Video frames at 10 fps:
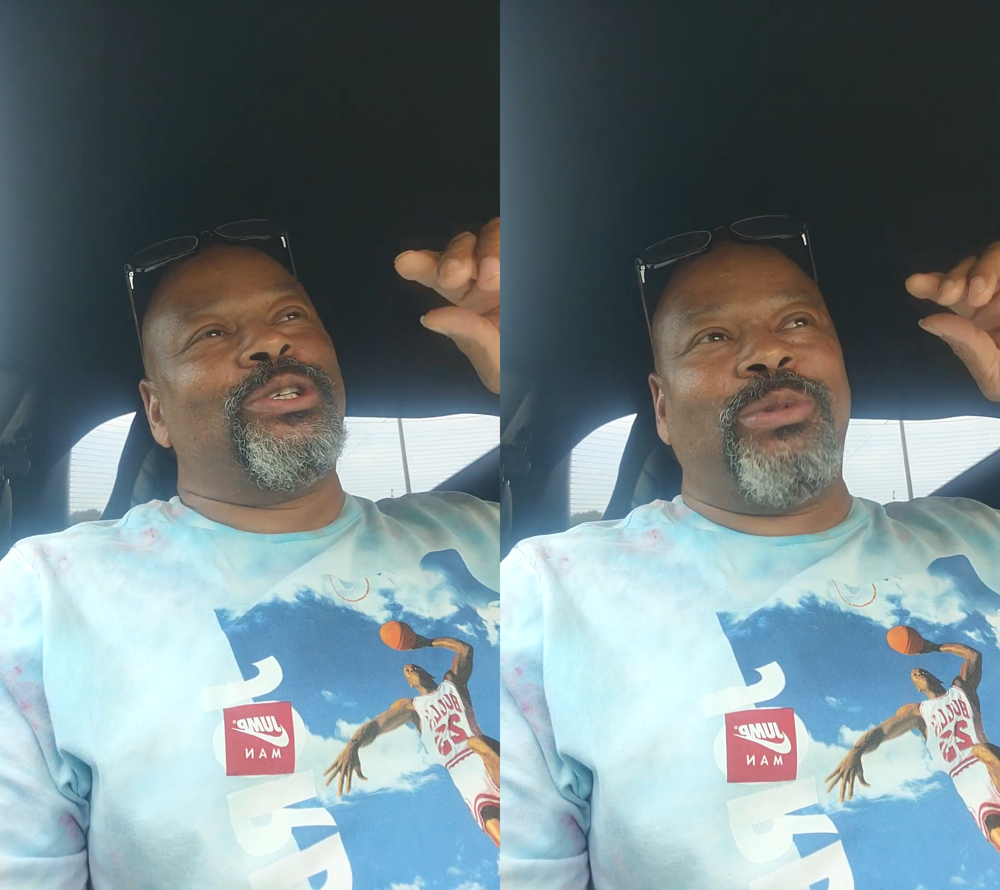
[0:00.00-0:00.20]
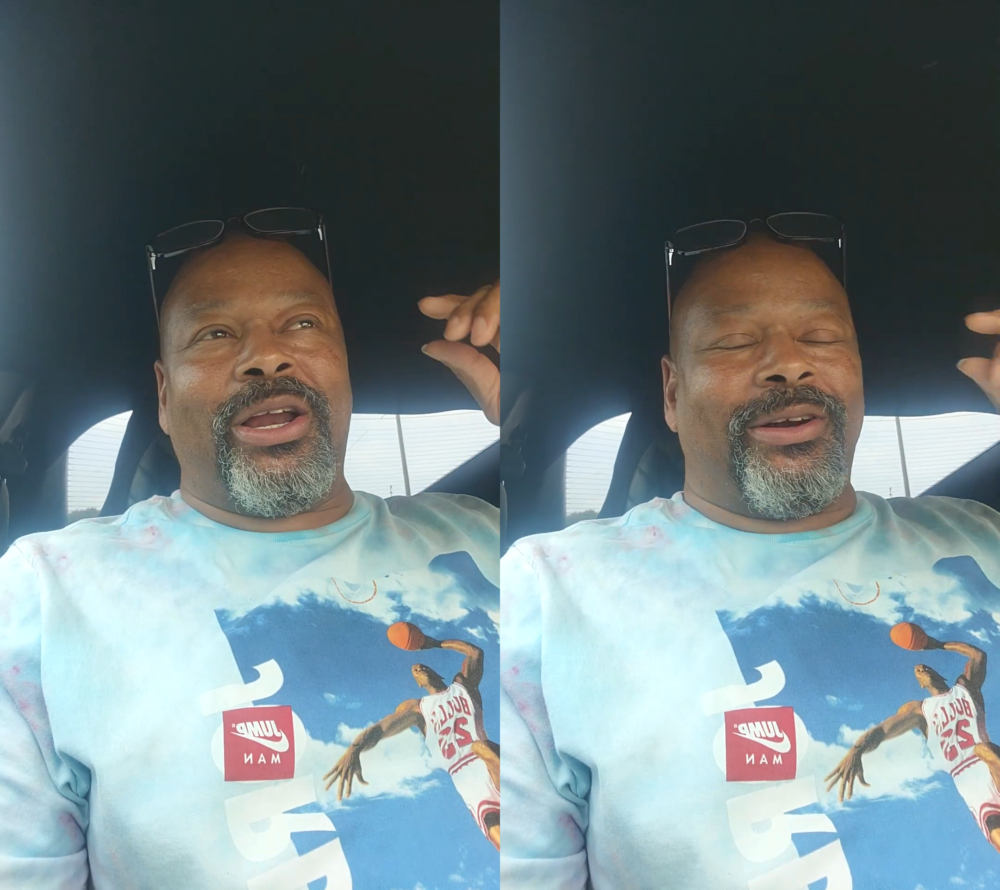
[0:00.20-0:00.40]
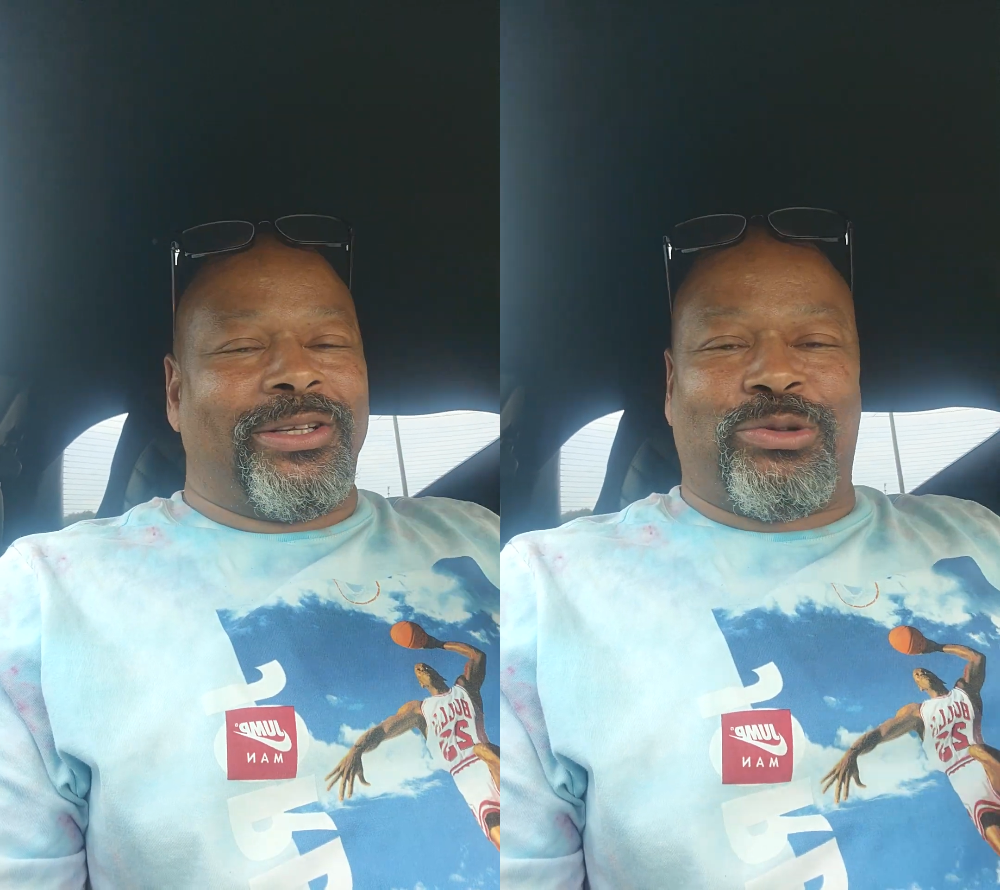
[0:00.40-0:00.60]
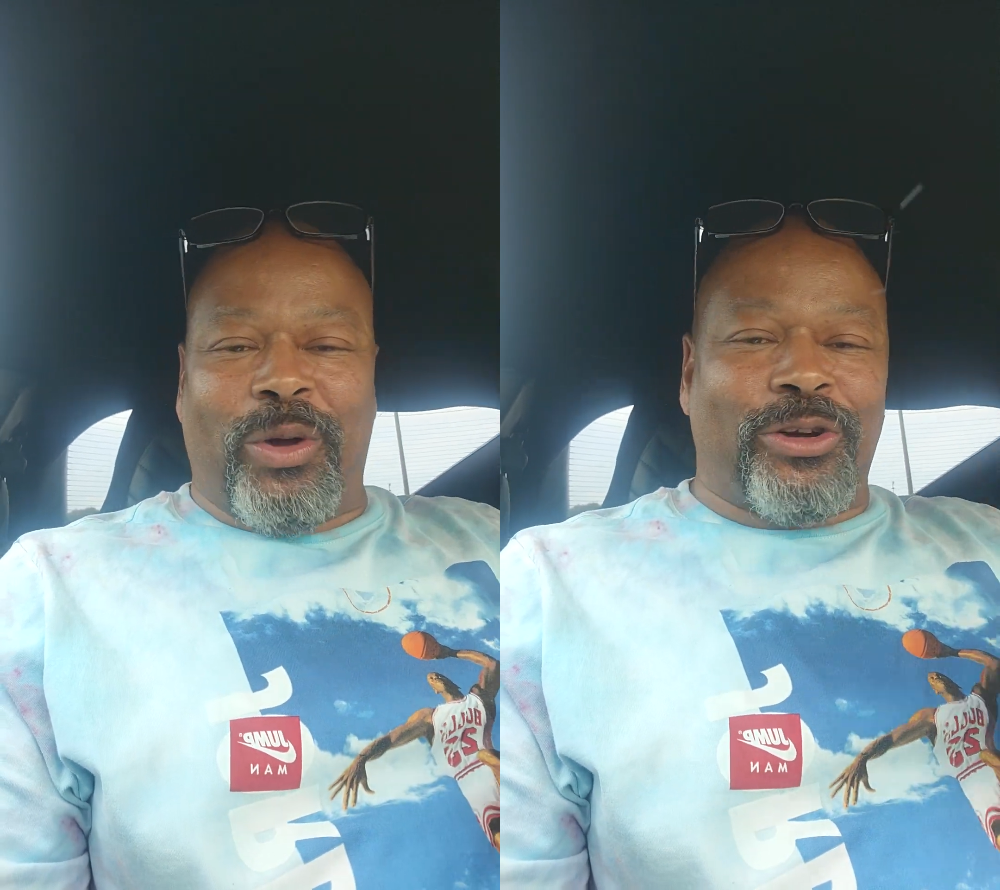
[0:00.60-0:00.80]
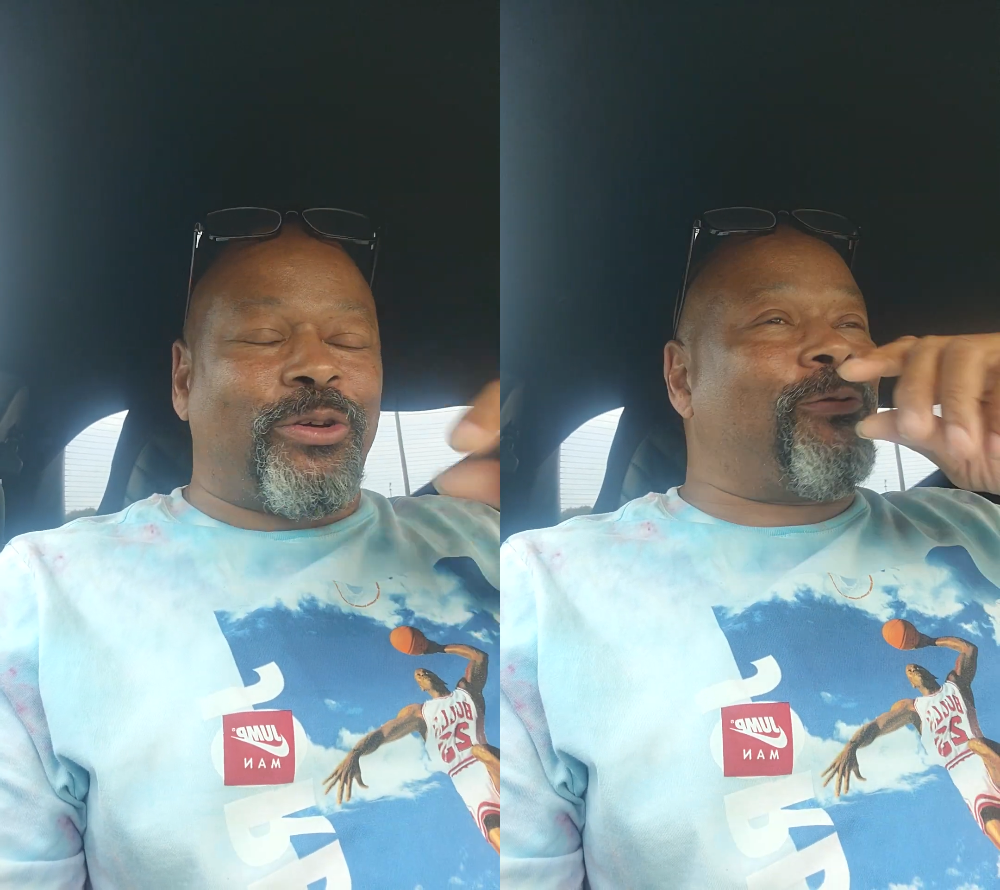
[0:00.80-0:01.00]
He's better than
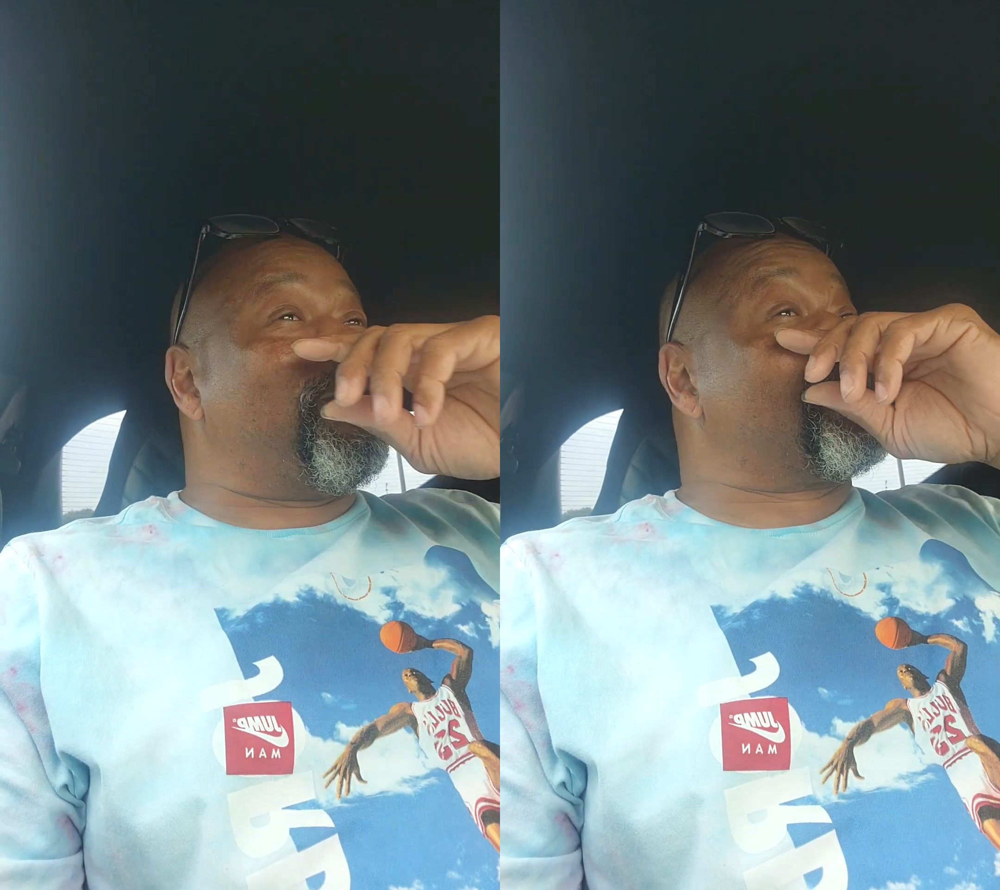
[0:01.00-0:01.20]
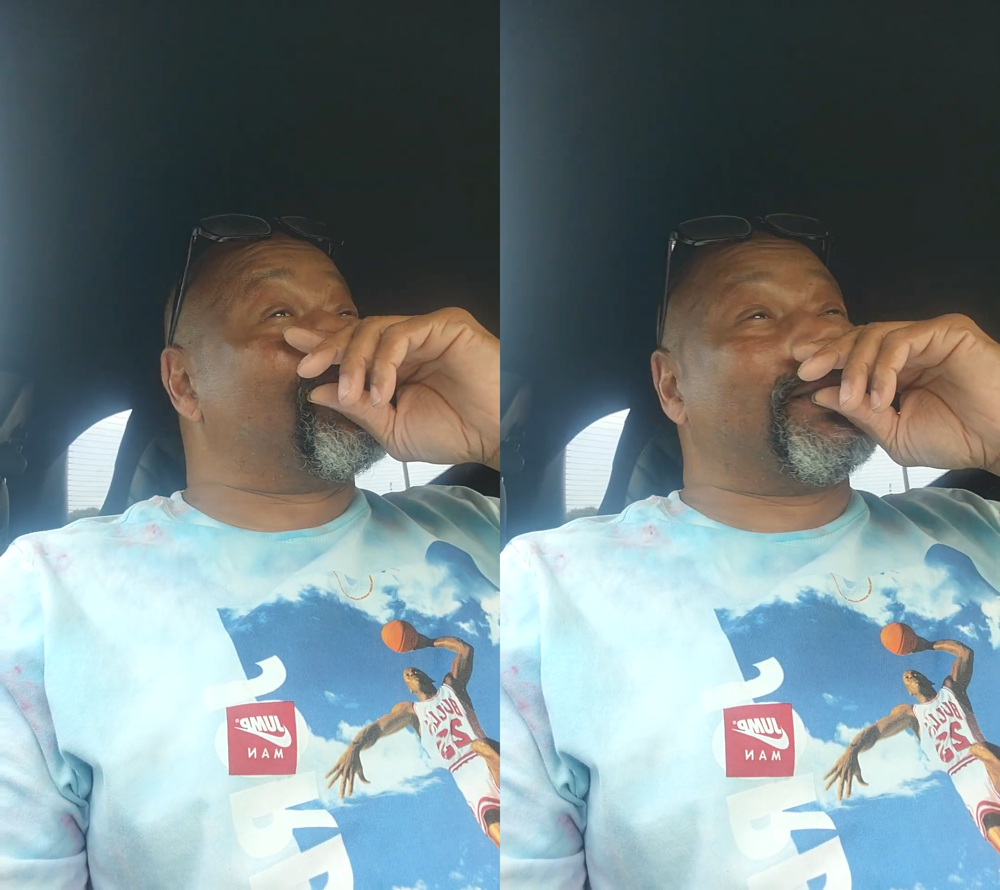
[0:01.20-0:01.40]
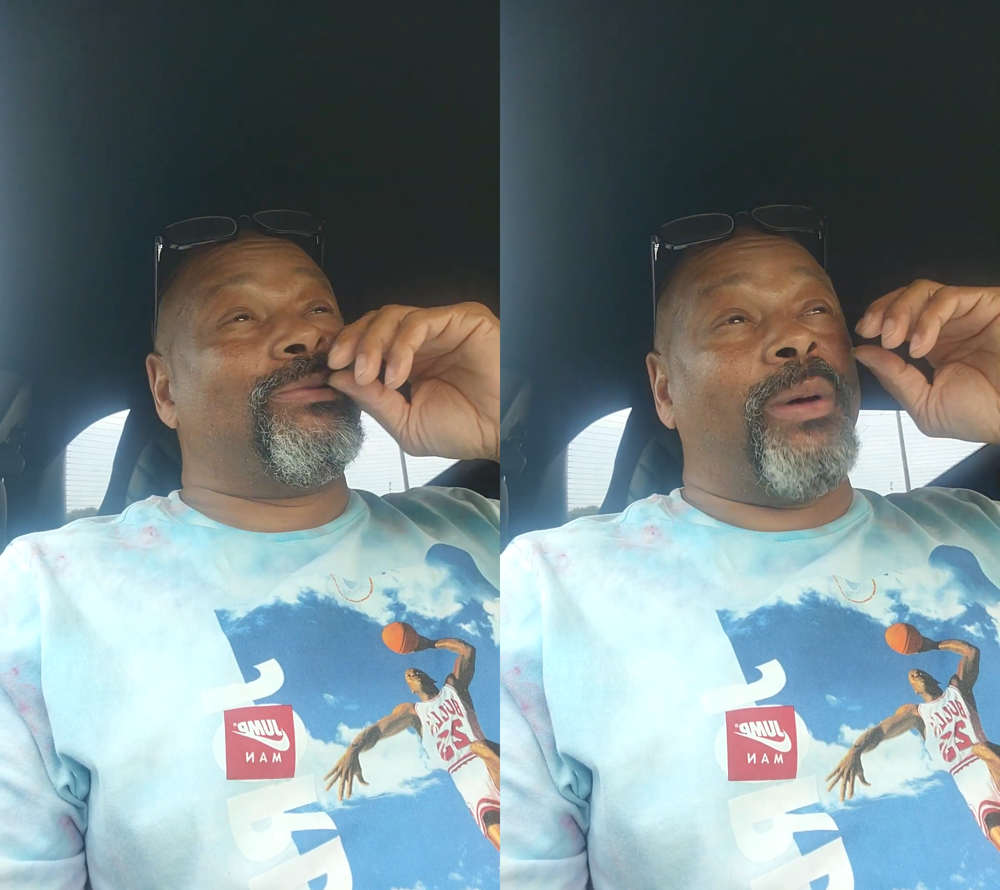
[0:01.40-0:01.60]
Special Forces.